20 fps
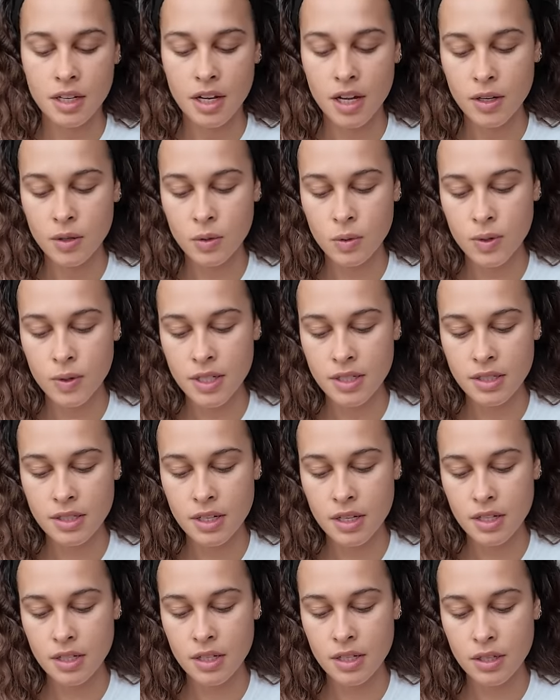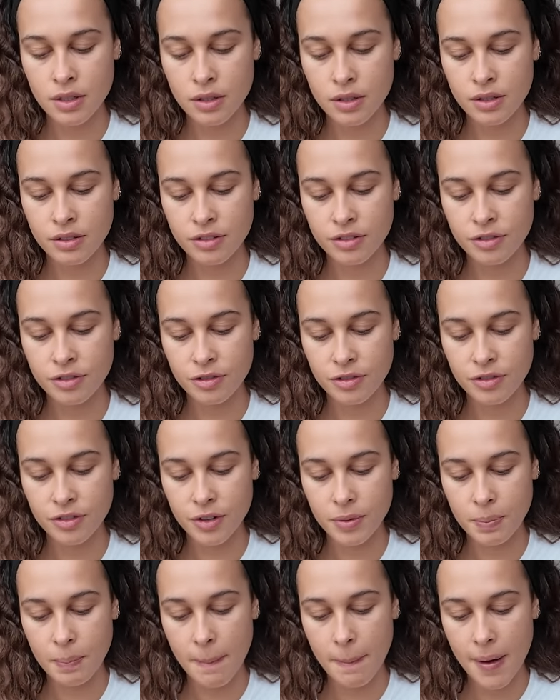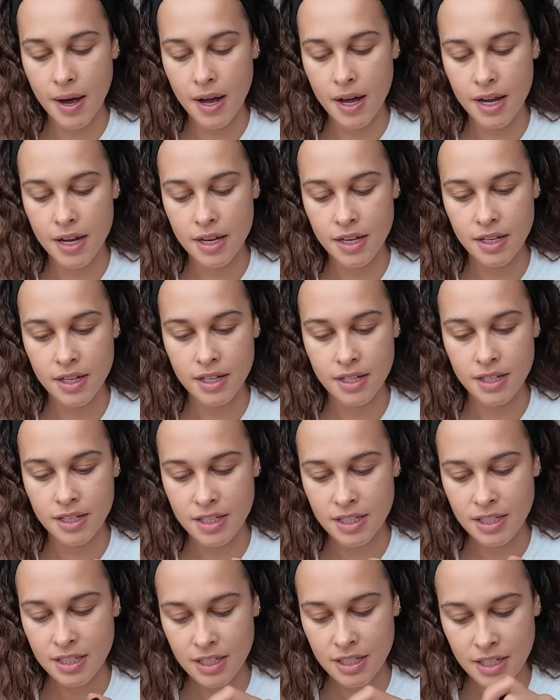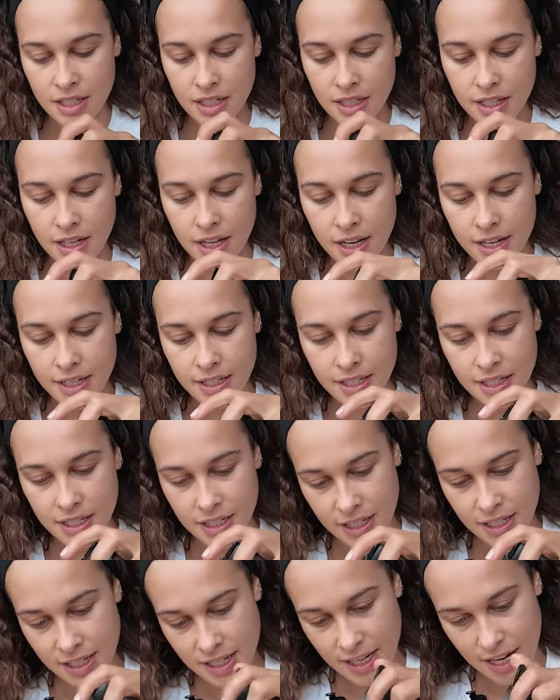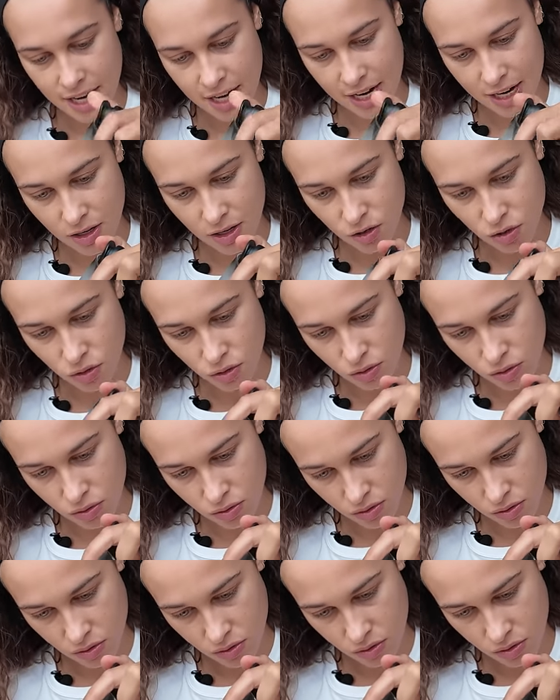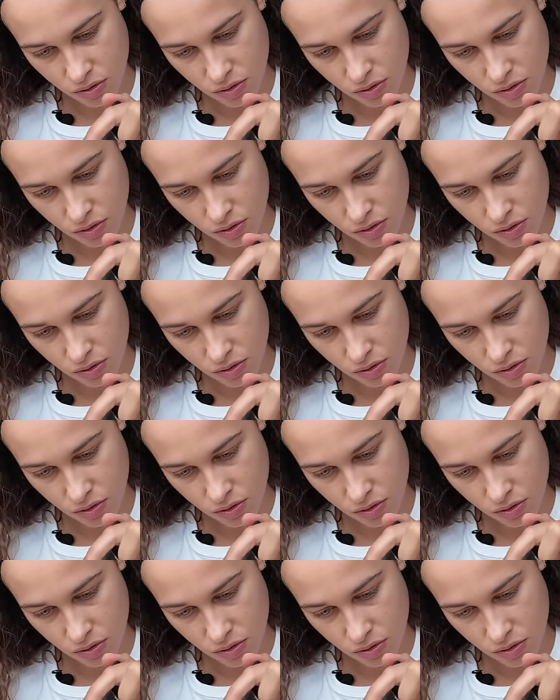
I always start it off by lighting a candle.